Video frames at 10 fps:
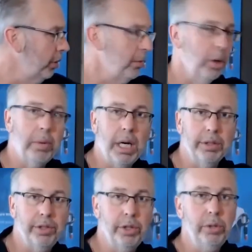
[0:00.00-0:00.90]

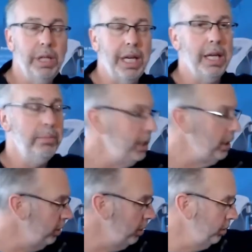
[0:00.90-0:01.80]
Mobile2 can be
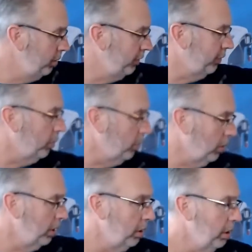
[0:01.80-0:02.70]
used
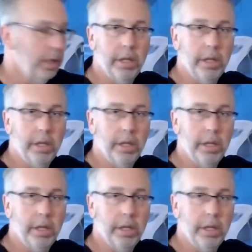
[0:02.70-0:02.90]
for